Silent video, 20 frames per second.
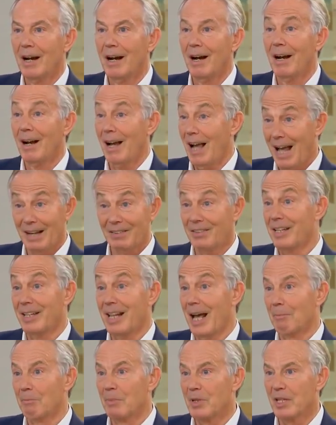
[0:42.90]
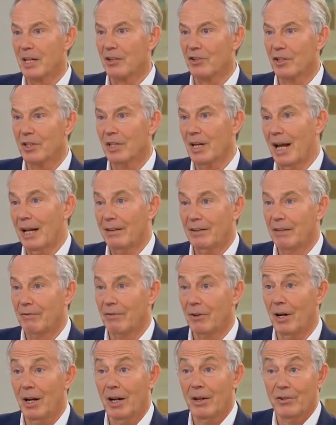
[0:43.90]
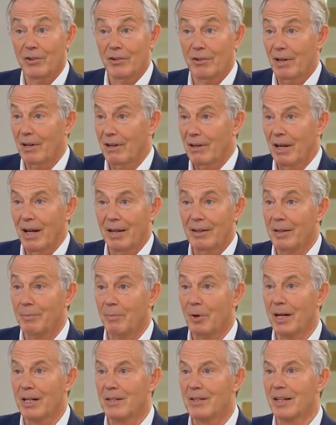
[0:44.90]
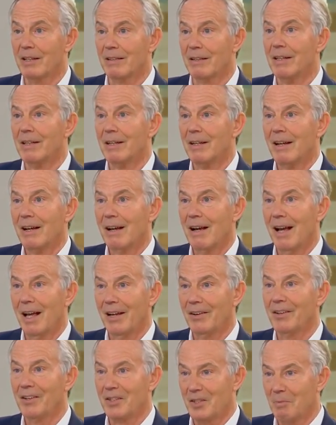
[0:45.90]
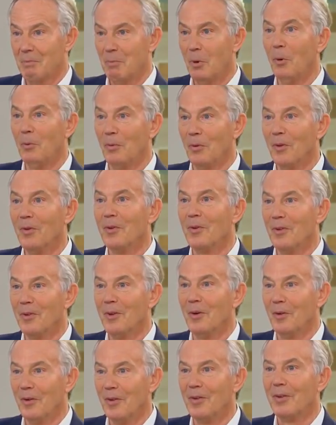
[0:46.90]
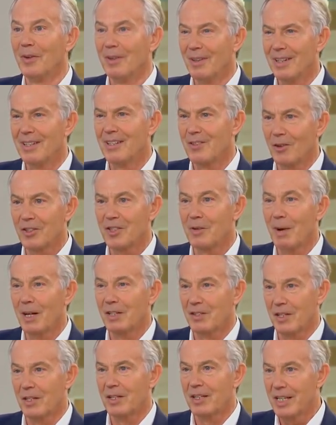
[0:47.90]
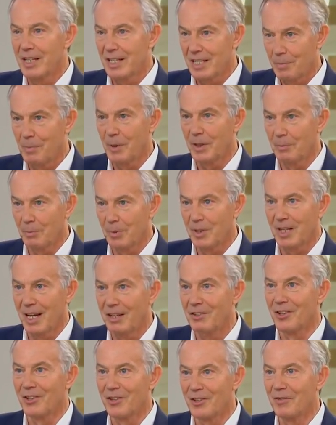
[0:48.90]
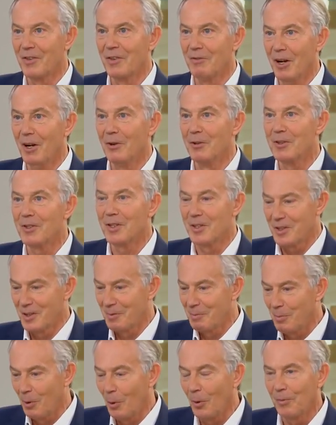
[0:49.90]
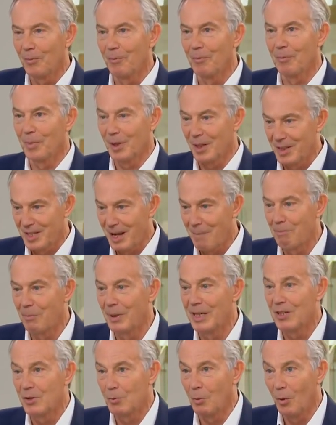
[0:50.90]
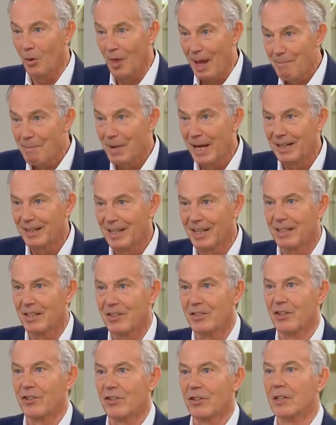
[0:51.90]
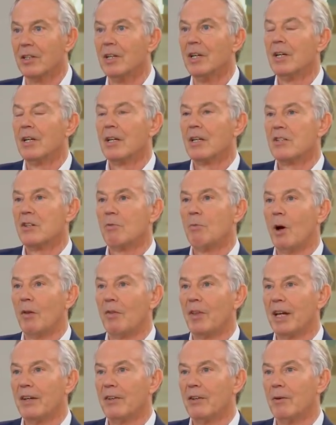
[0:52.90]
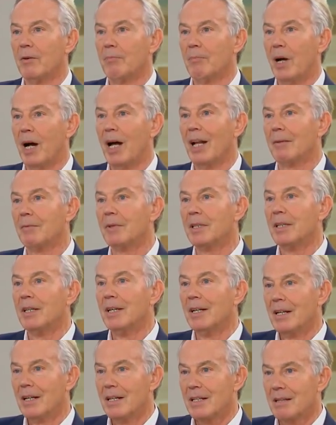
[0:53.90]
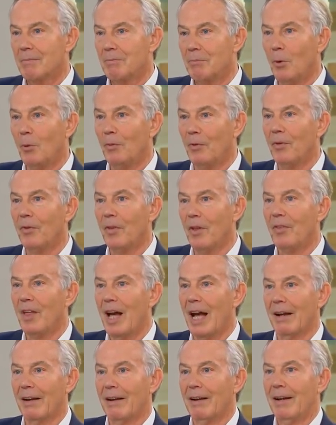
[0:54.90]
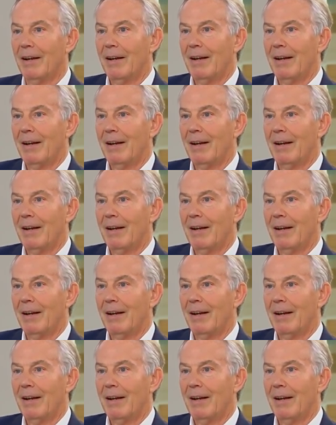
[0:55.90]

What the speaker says: are anti that position, anti-Farage, anti-Brexit. And it's important that it's not so much the seats, but the percentage of the votes. It's important because MPs will then make their decision as to what they do in Parliament. It's important that that